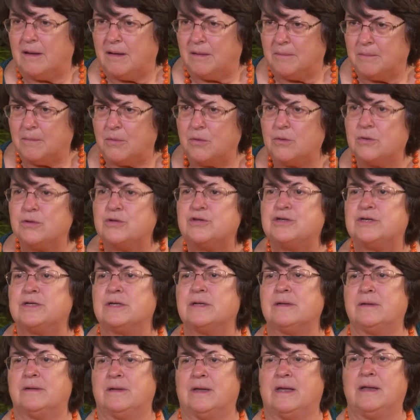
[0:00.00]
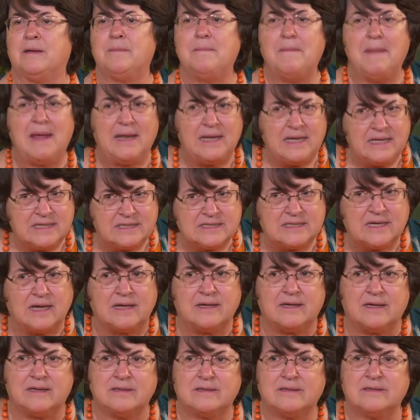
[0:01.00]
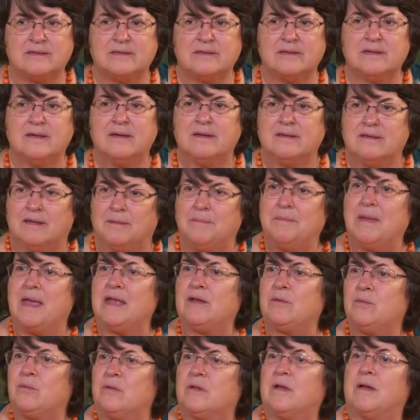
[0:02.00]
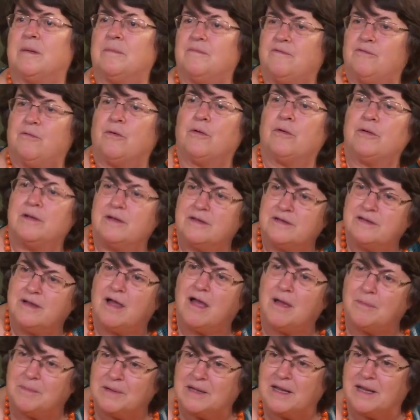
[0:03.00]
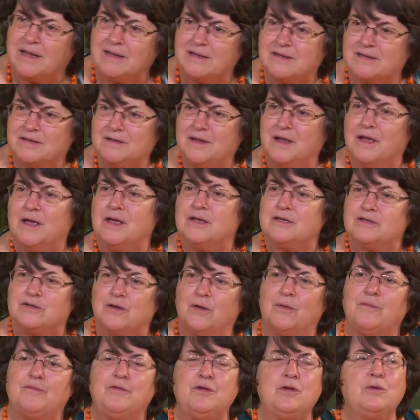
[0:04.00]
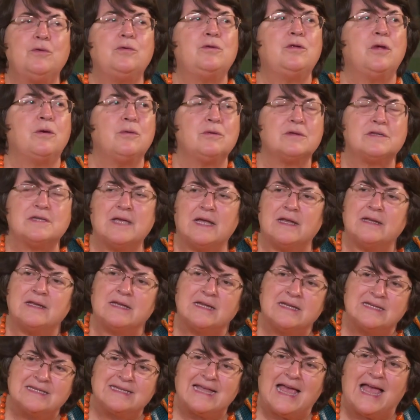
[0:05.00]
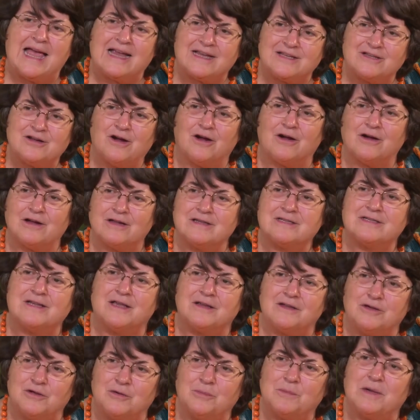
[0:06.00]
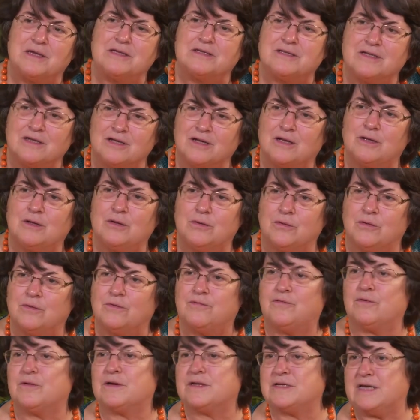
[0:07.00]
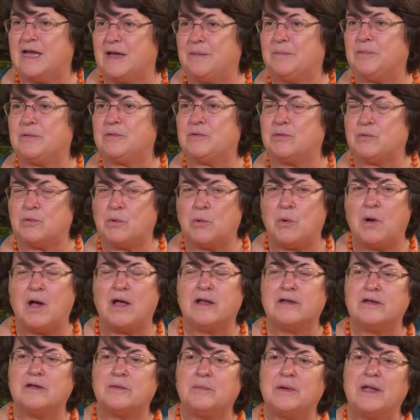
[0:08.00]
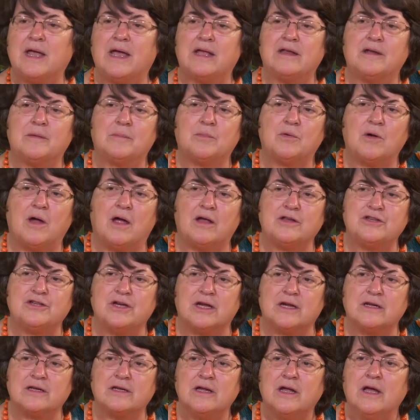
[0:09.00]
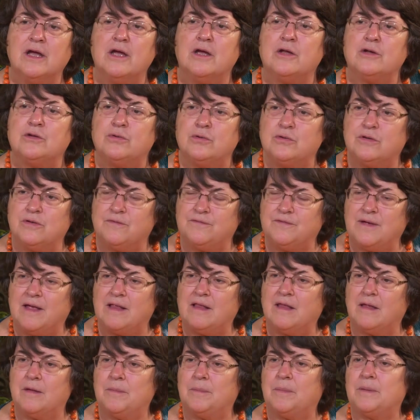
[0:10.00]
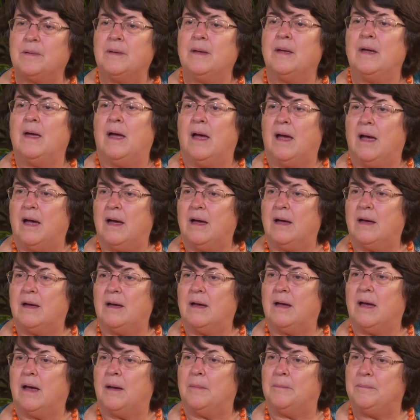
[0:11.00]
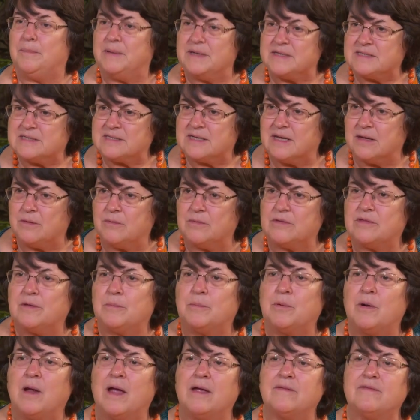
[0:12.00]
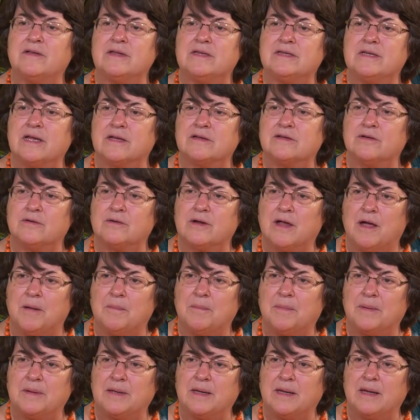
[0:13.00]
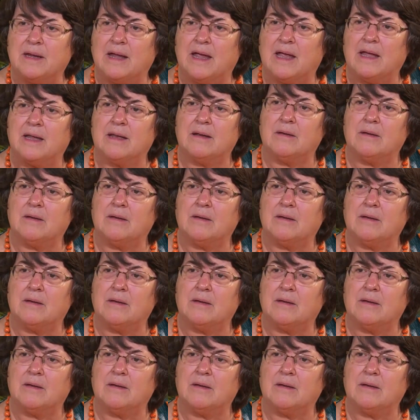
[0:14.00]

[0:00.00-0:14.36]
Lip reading: emerging in many settings, the men will come forward and dominate. So if you don't set exact targets that you must include, for example, in Rwanda, we had a project to develop a biscuit with a private sector company